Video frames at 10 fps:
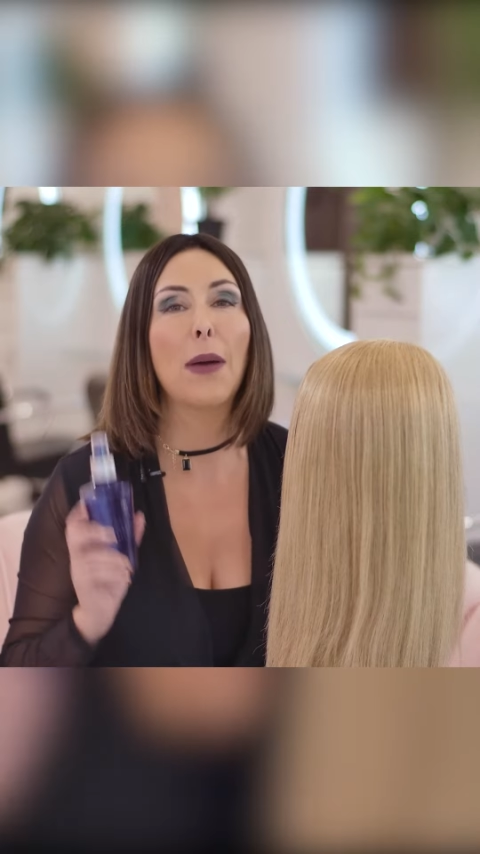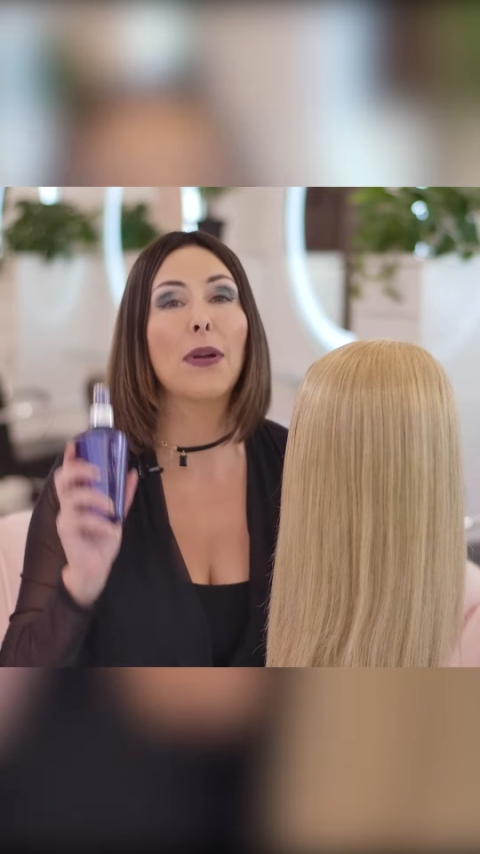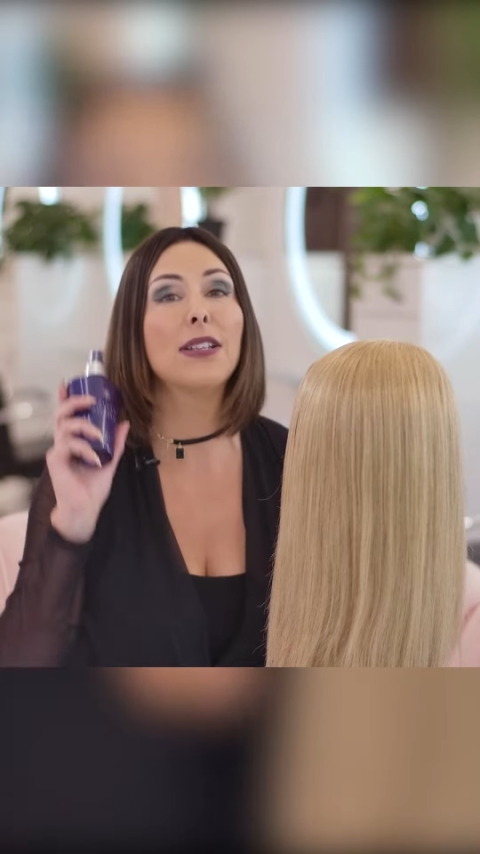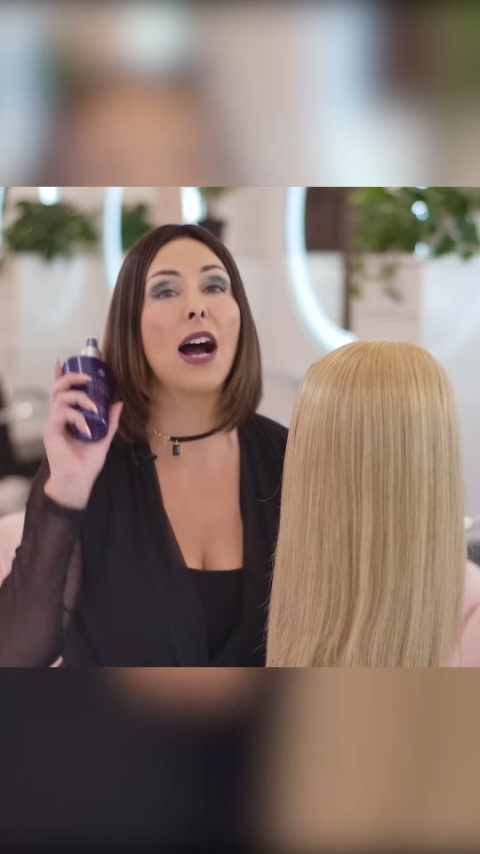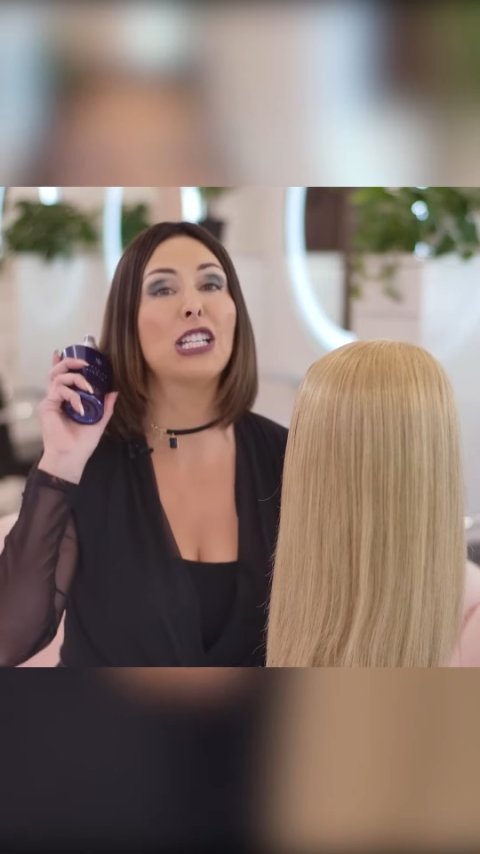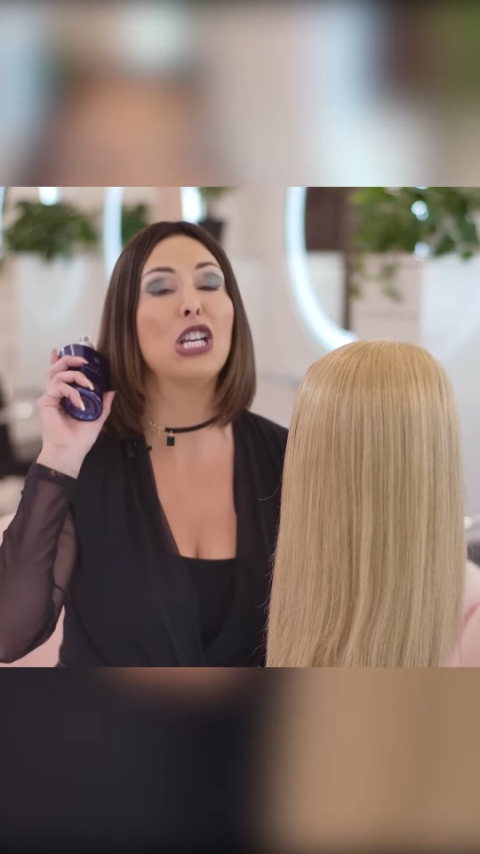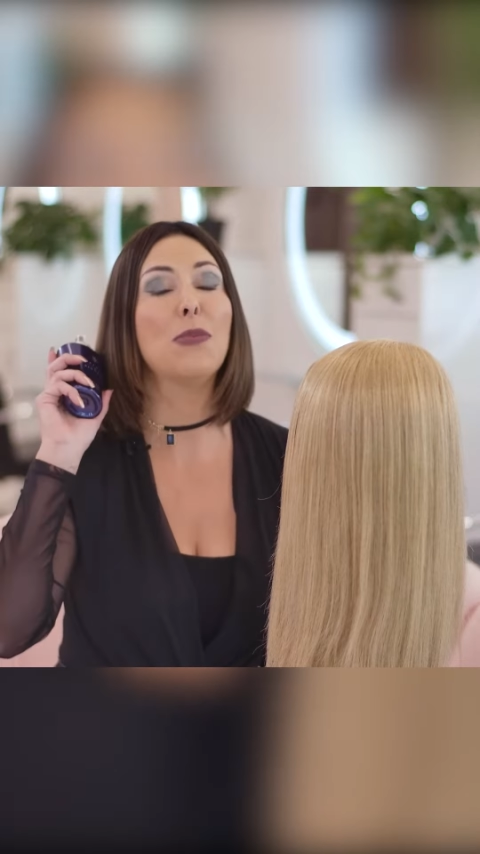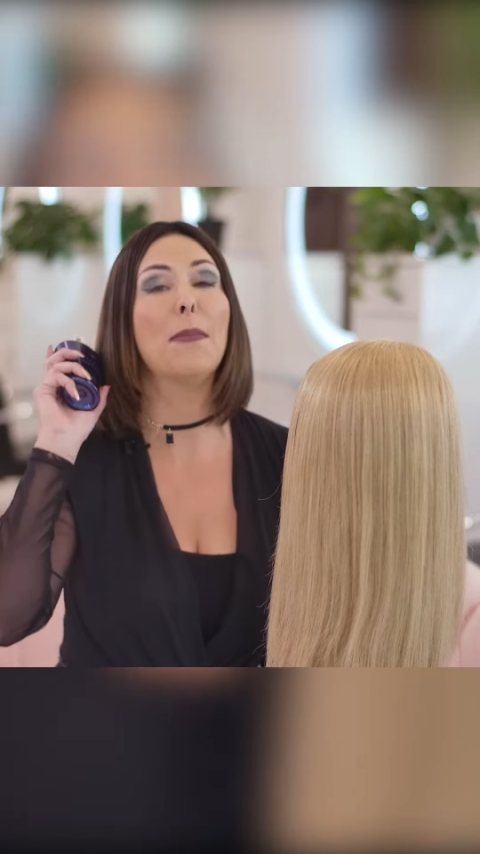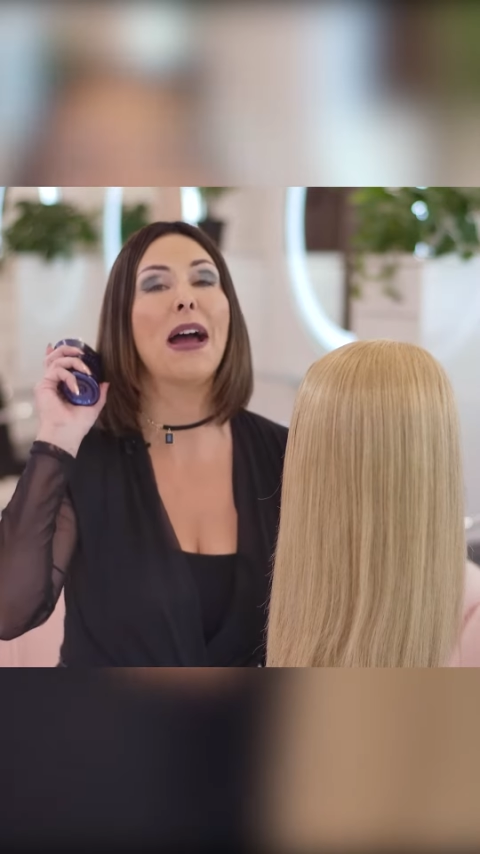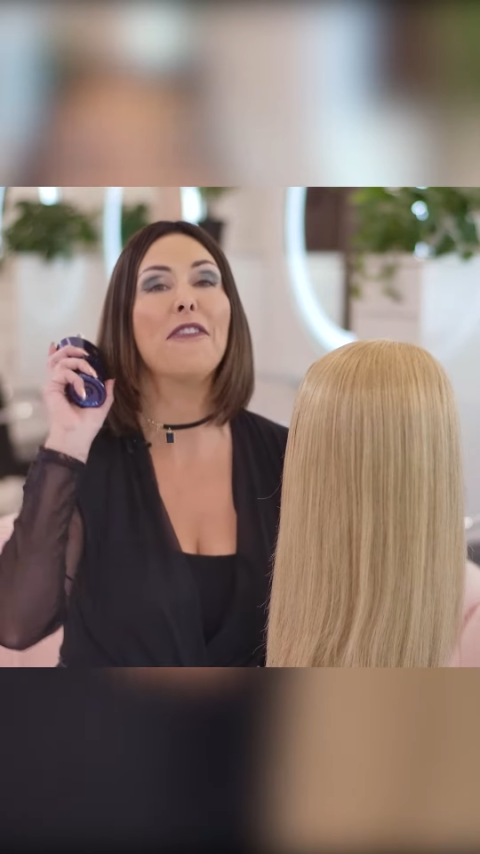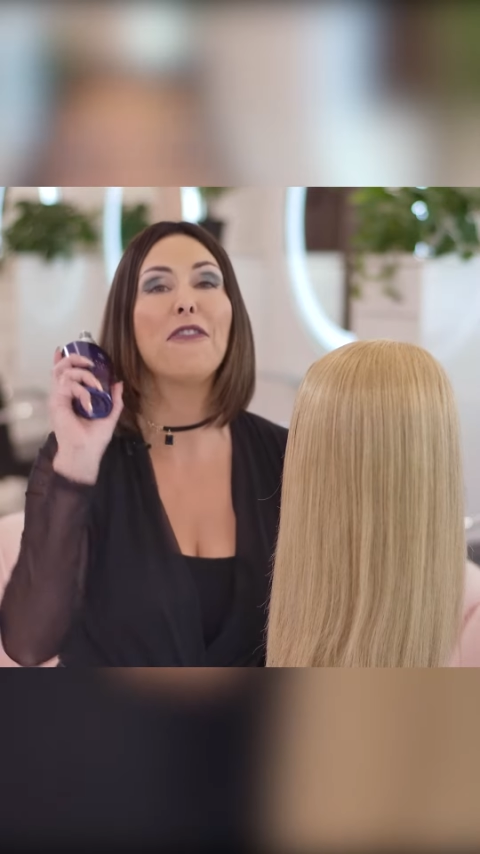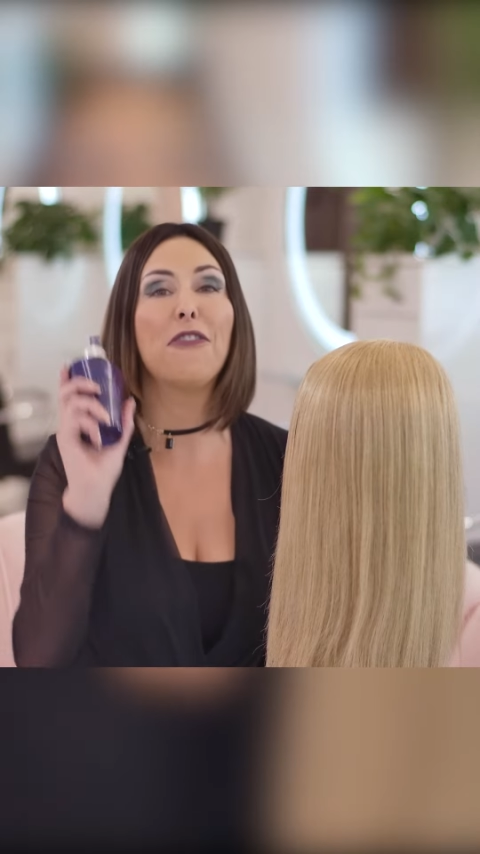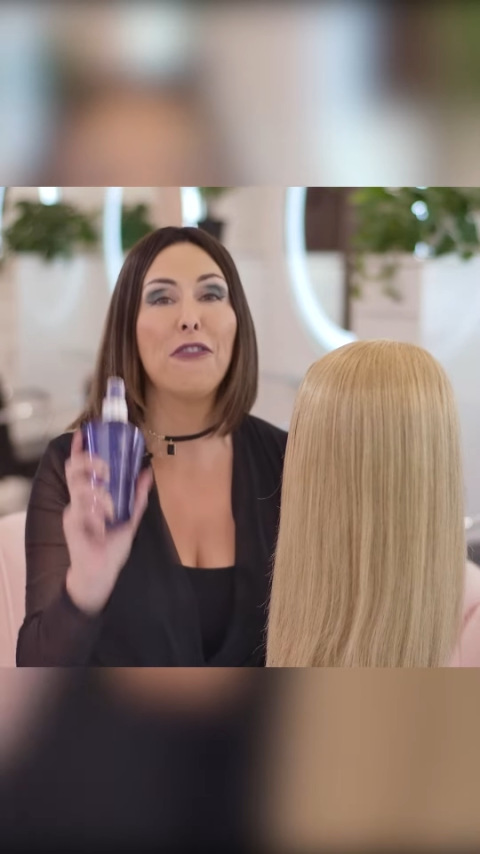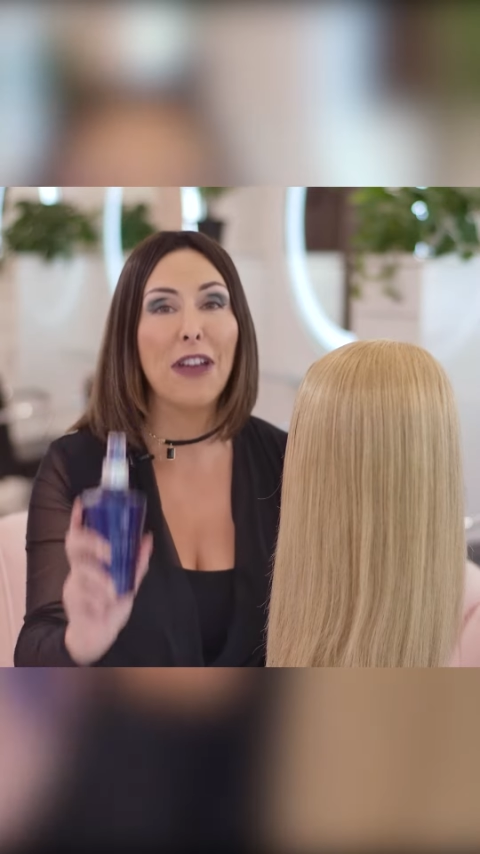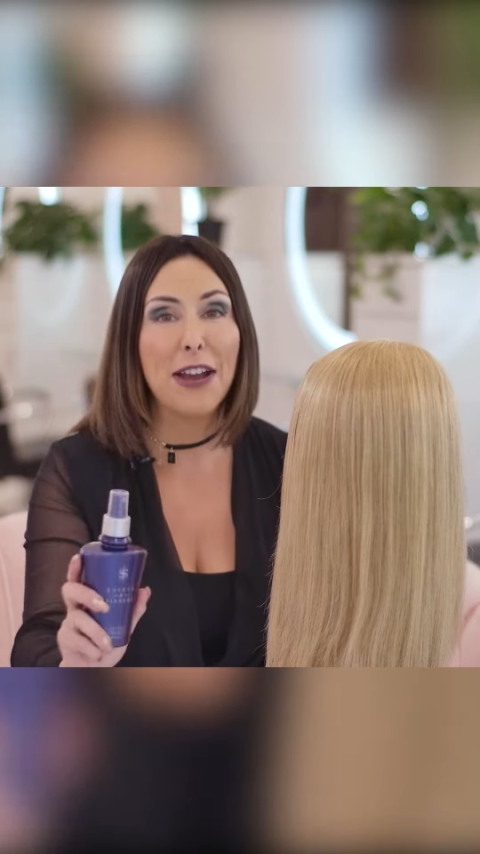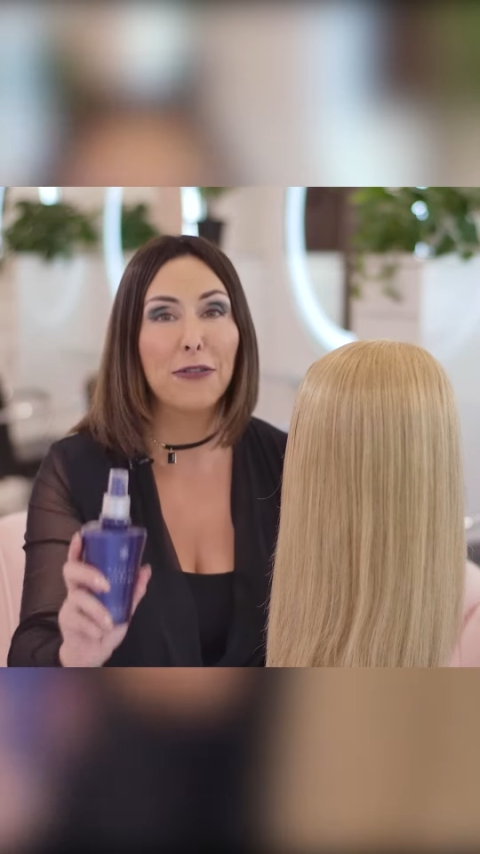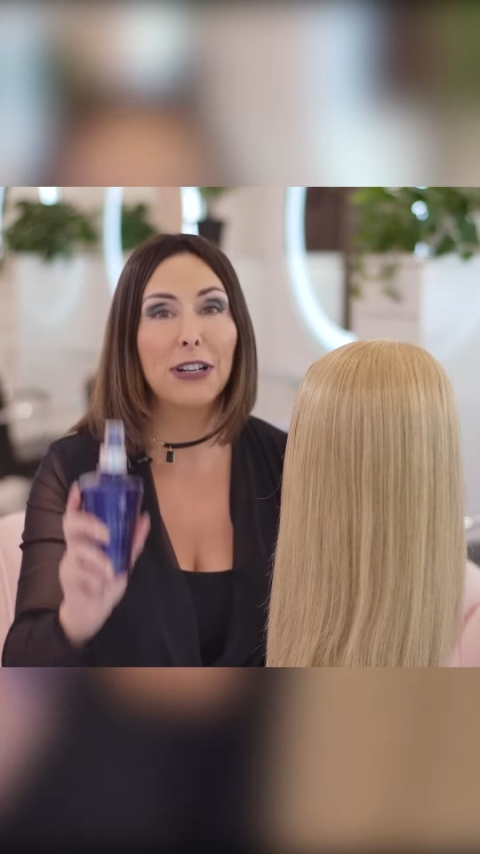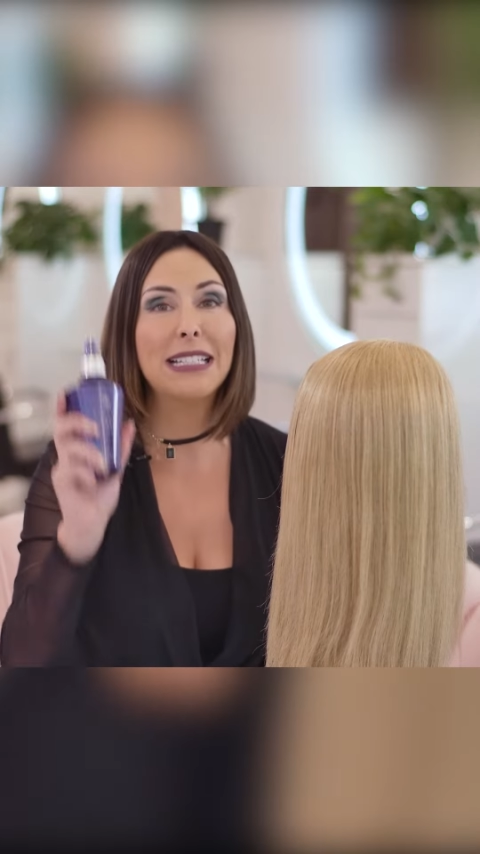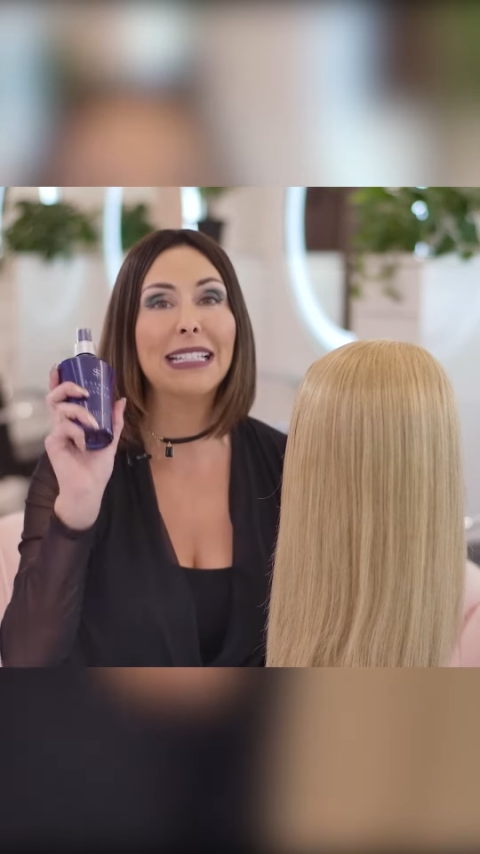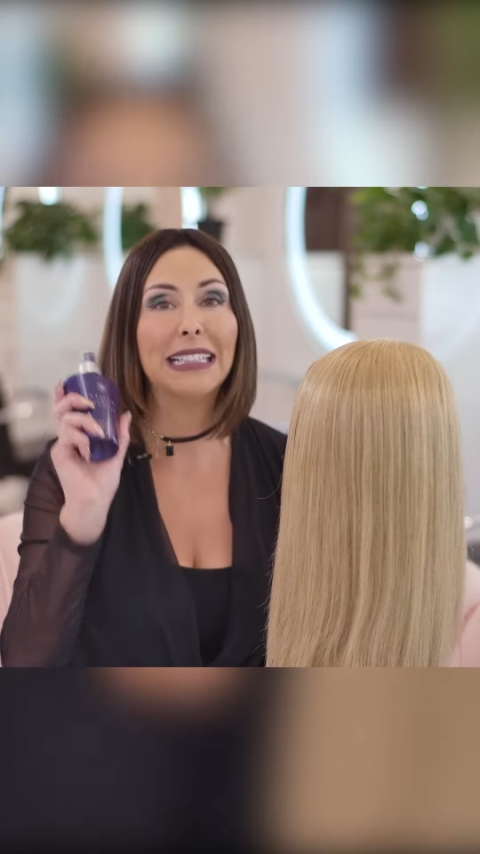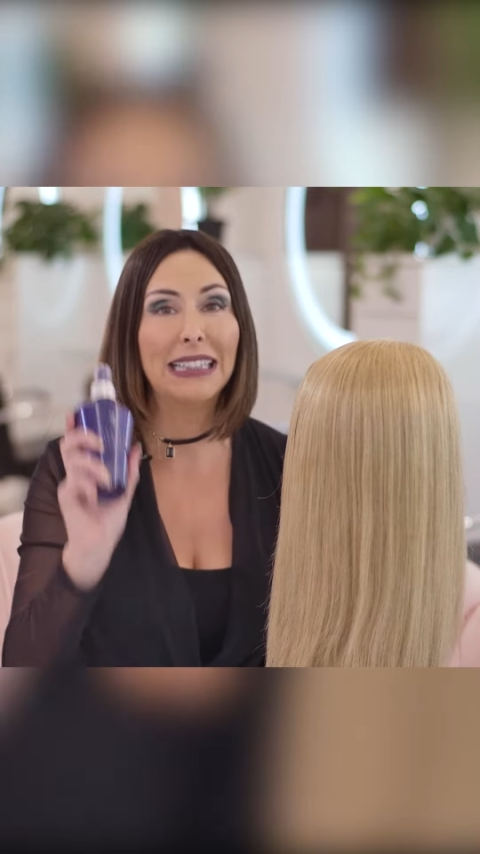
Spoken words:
and I want to talk to you about my favorite